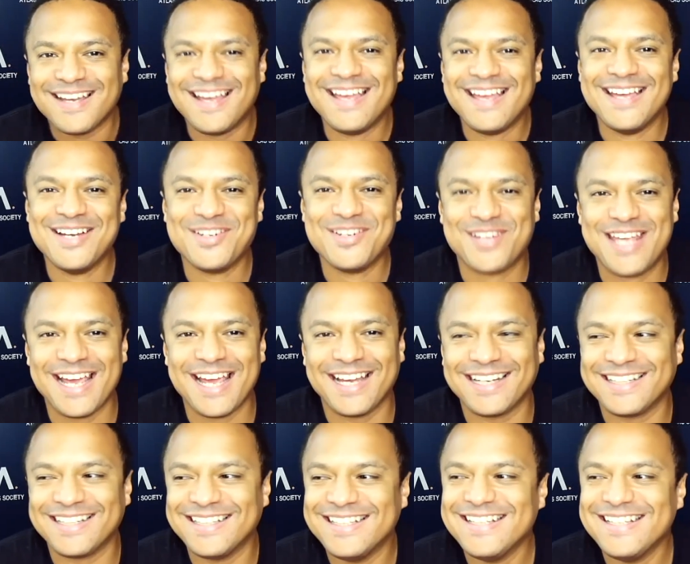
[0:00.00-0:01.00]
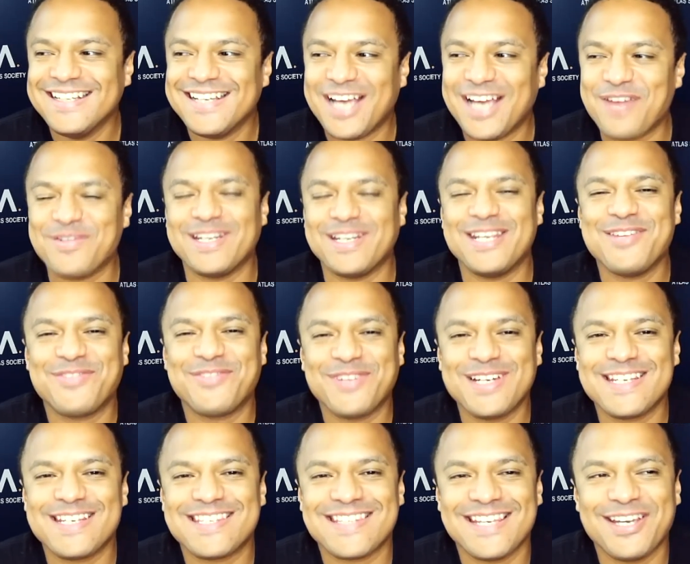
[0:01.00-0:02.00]
Who can, I mean, if I
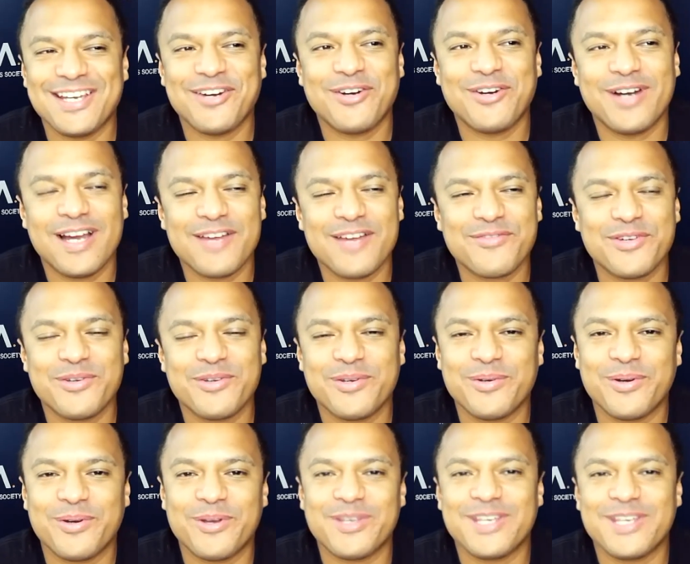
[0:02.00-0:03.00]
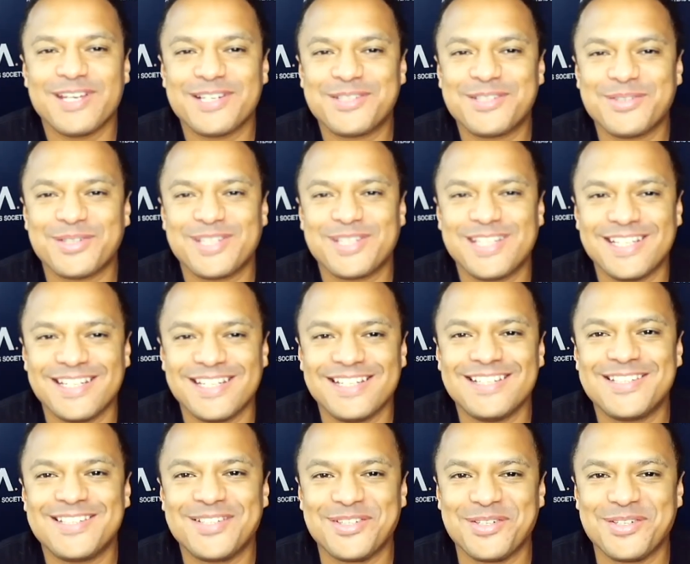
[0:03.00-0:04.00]
say, oh, I have a, a year to kill
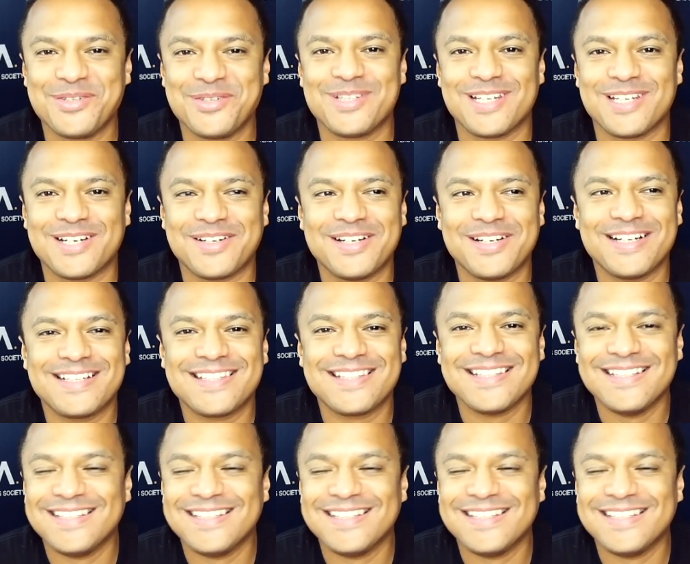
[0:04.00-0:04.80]
to you, Derek,